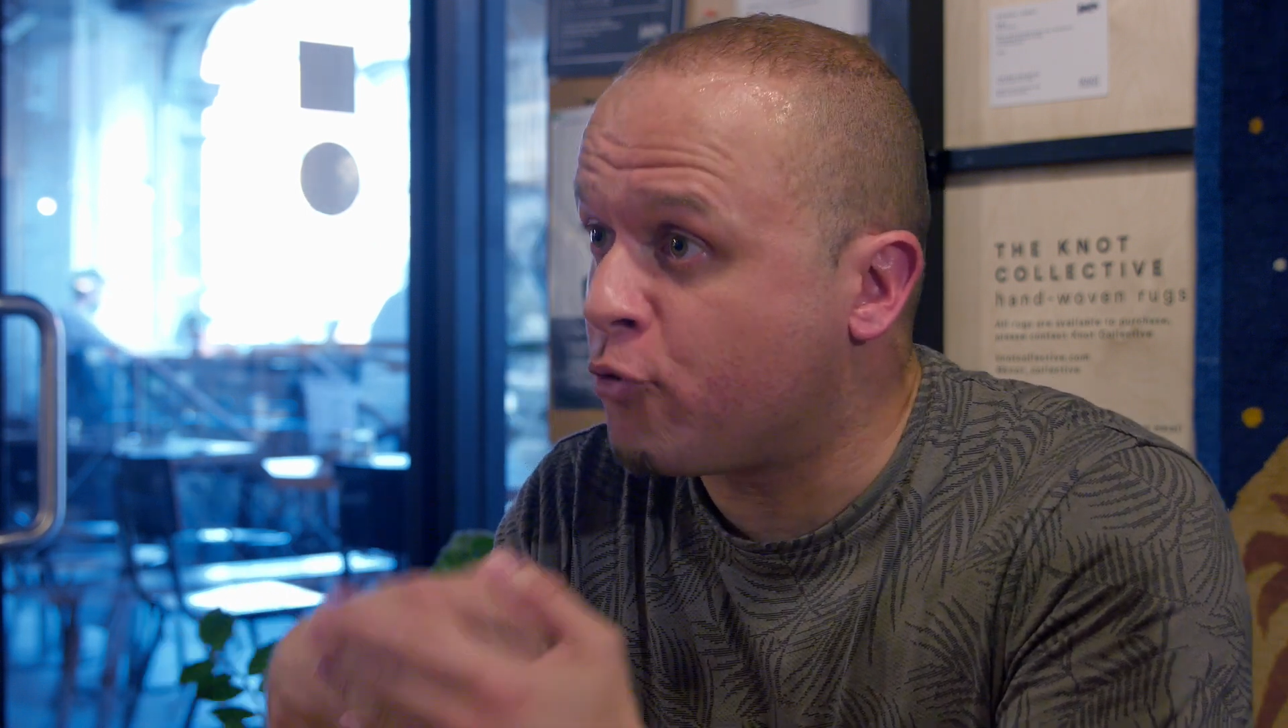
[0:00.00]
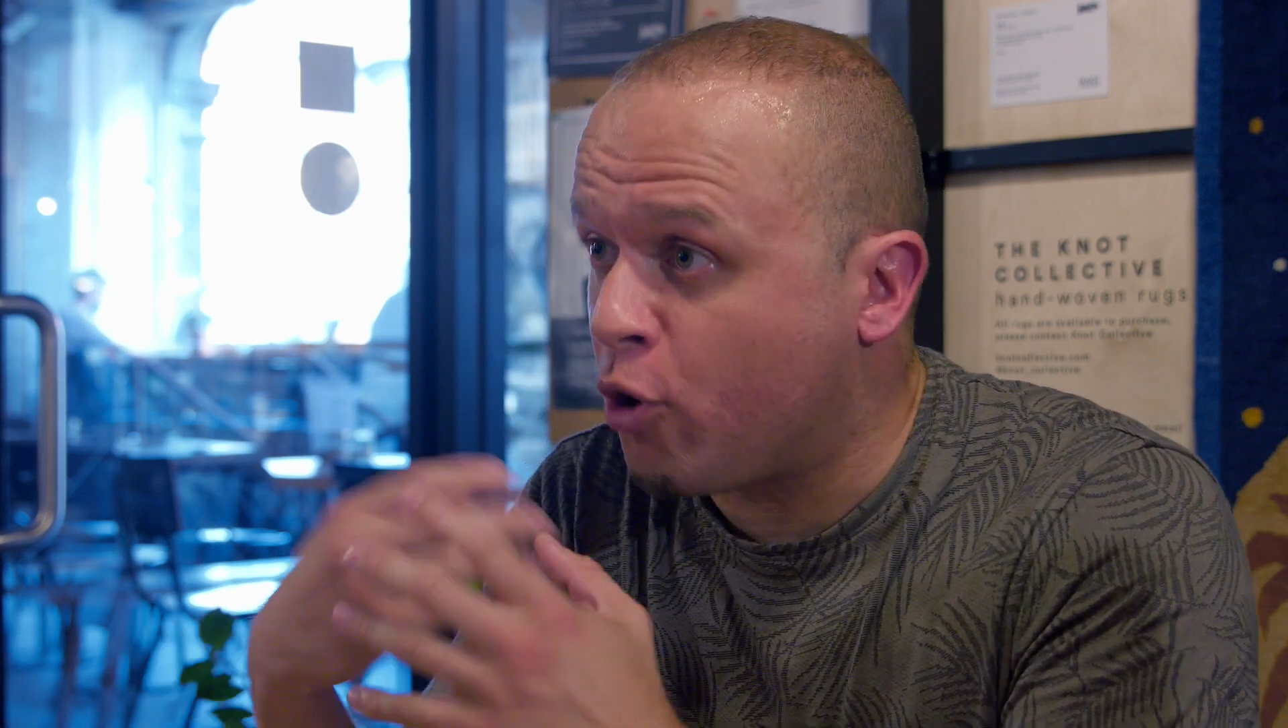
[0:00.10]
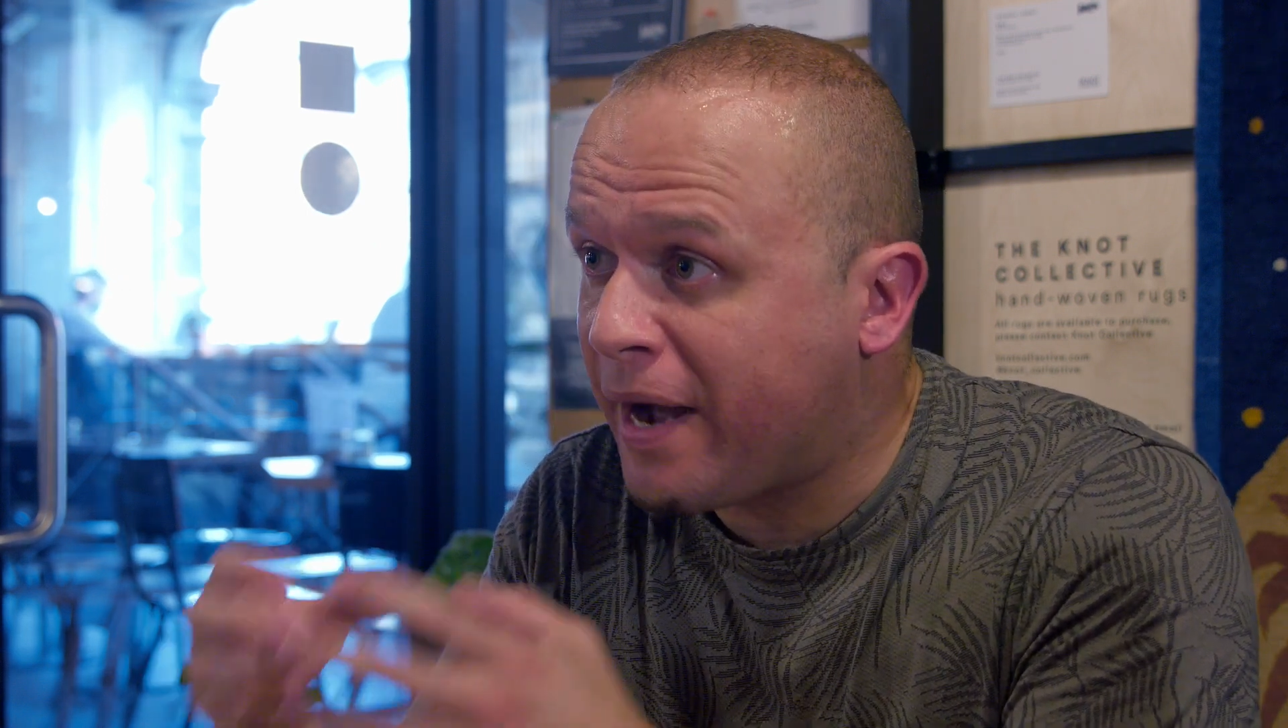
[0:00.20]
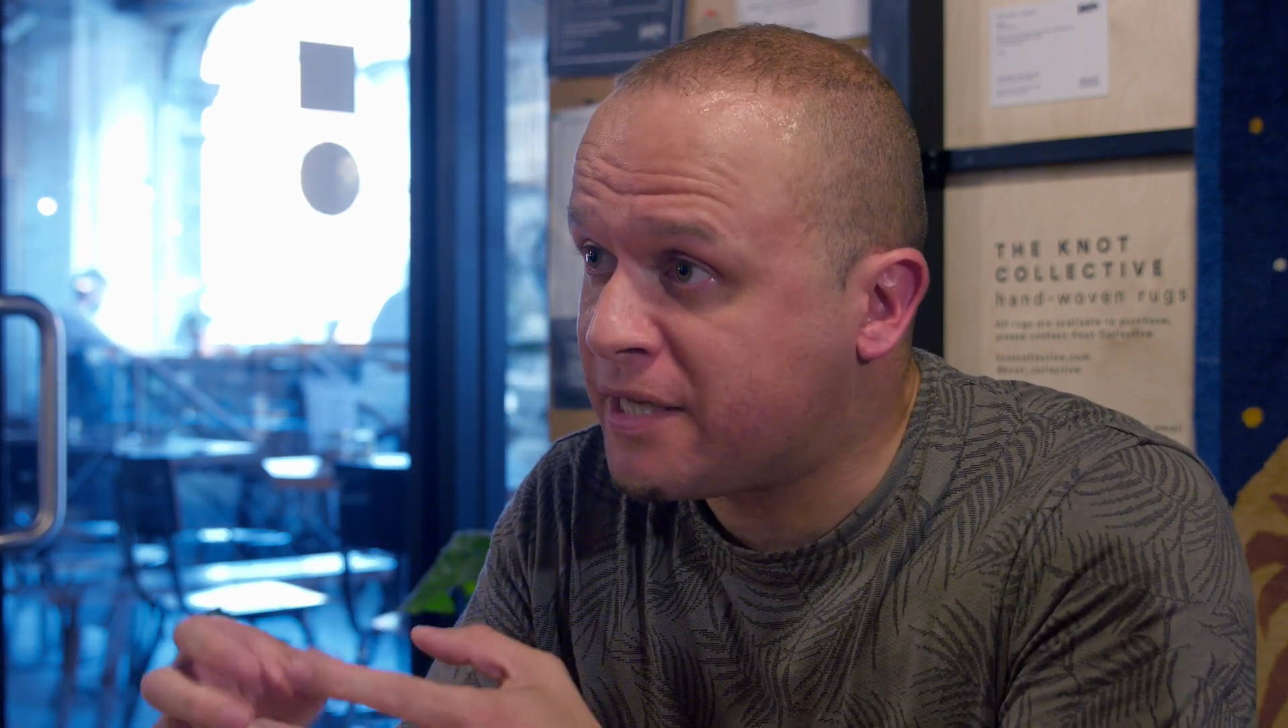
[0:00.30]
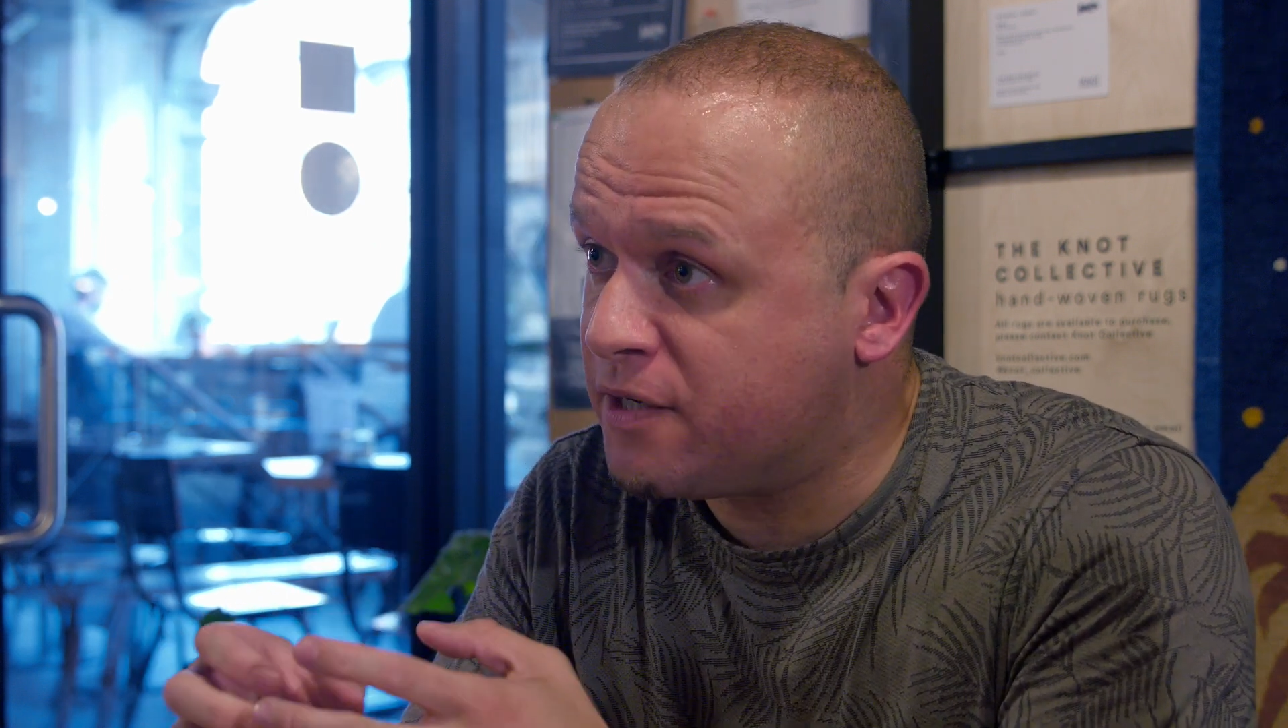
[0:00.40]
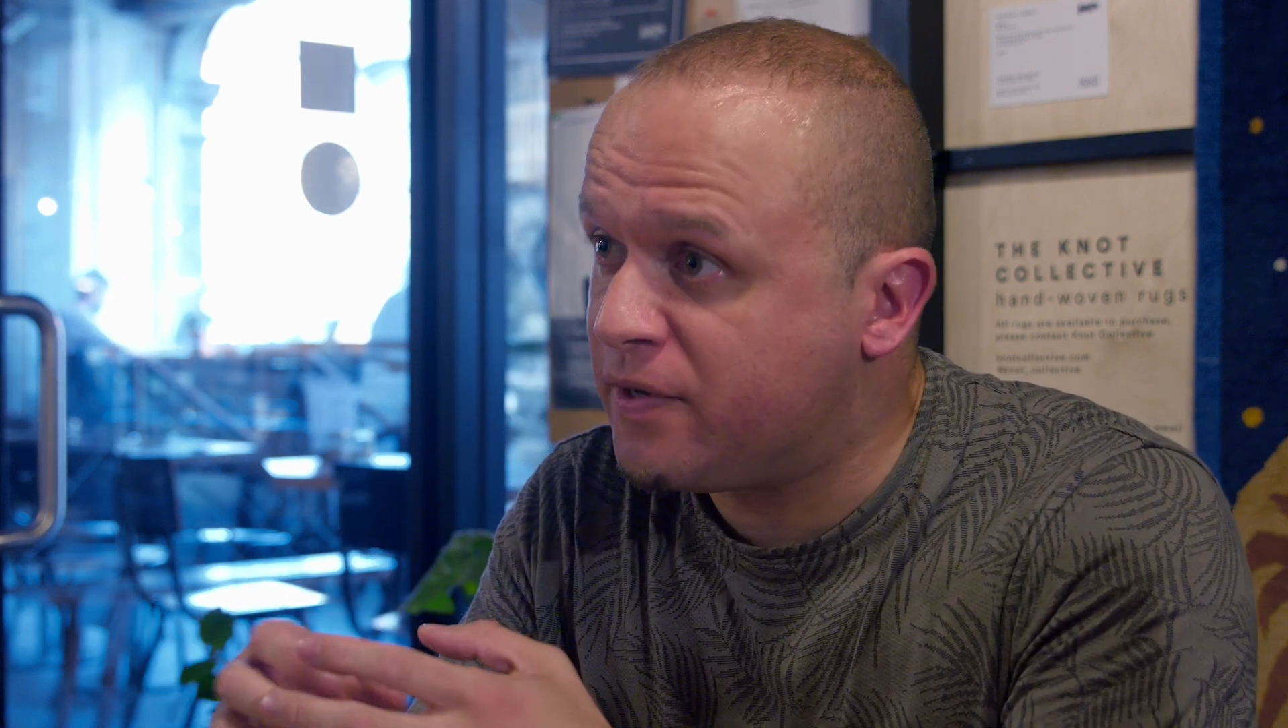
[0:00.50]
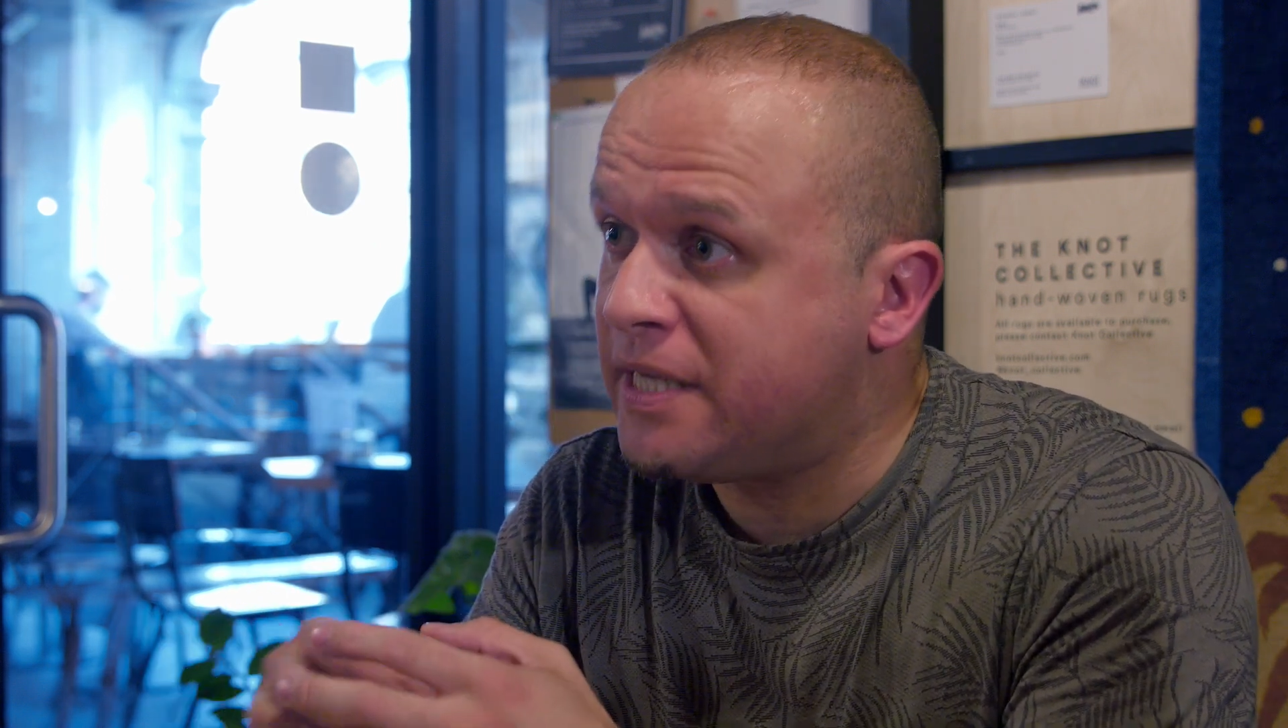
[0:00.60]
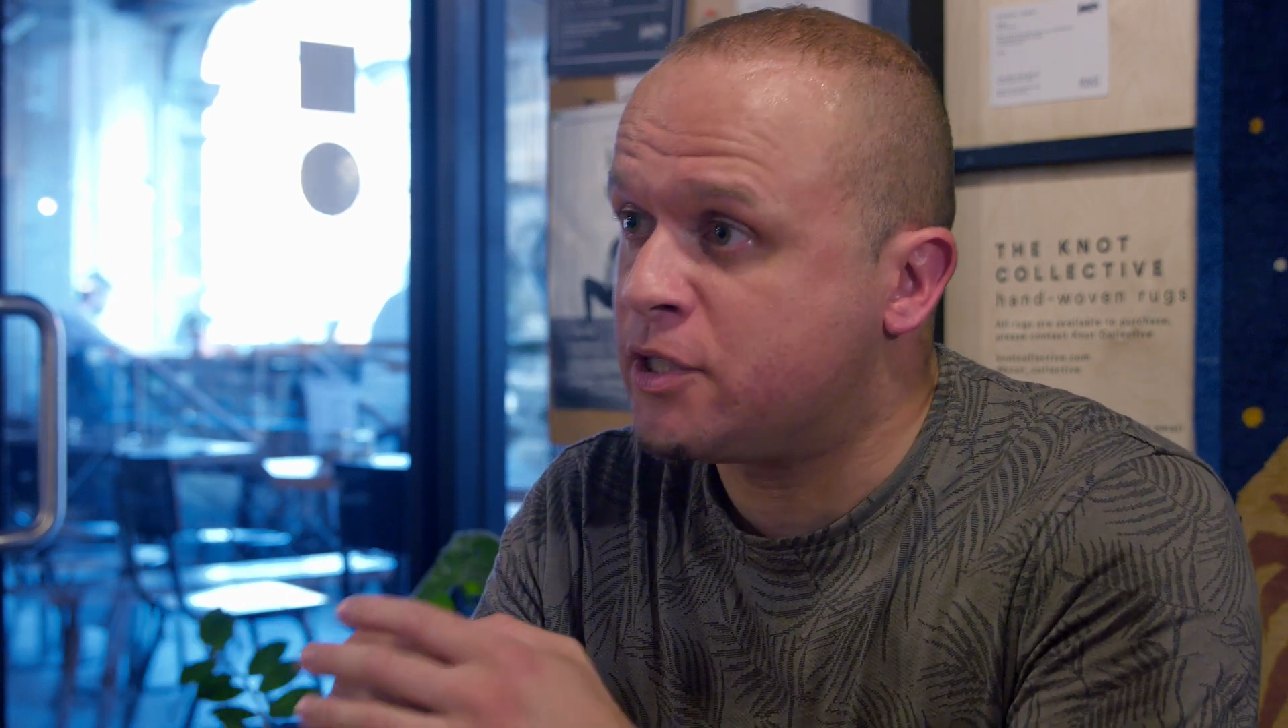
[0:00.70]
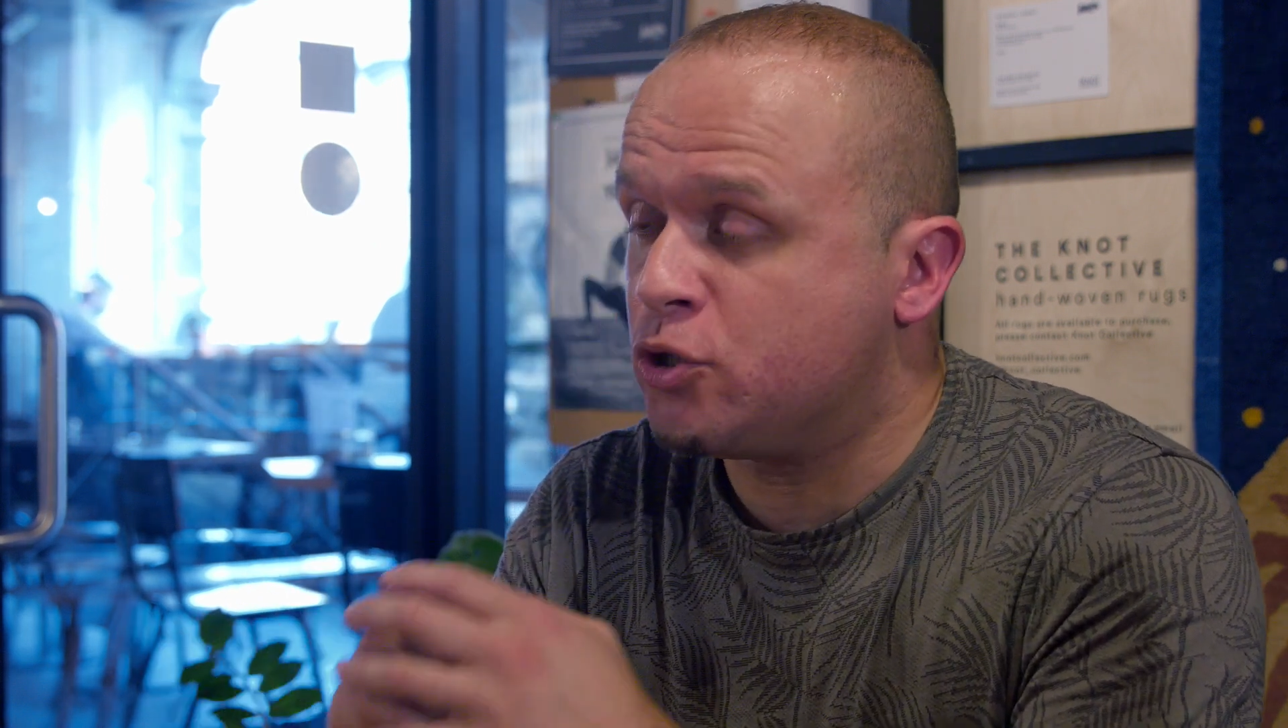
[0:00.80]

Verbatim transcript: proactively